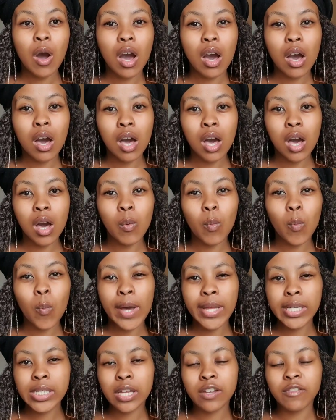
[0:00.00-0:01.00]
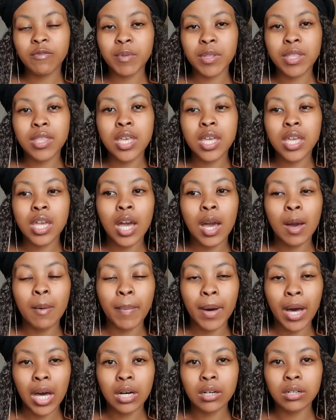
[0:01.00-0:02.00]
uh, what I've been thinking
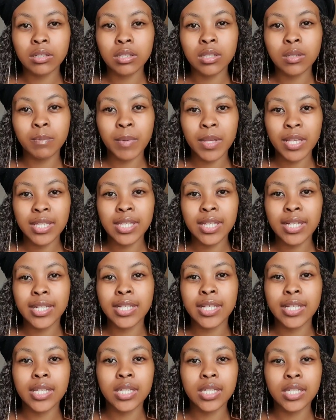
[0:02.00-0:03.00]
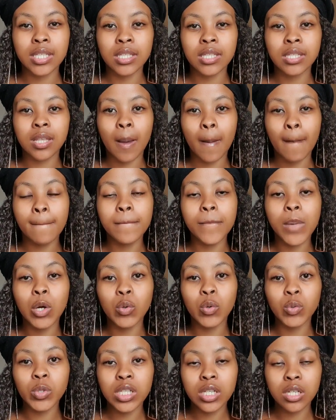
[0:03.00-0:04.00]
about basically is
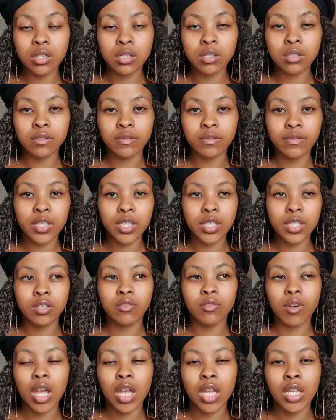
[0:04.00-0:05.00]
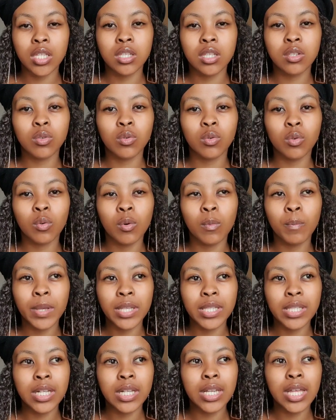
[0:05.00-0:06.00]
motives, right? So
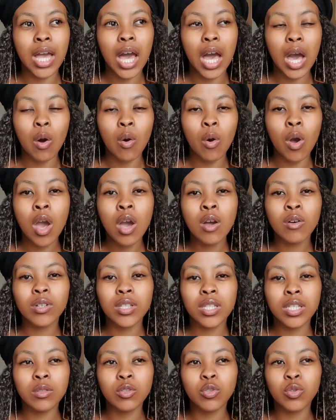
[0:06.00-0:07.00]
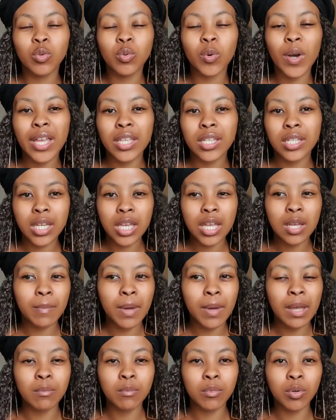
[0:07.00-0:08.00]
basically how, do I check
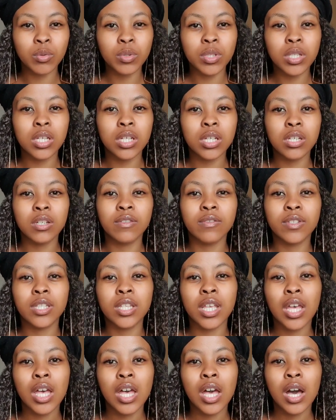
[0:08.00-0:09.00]
my motives?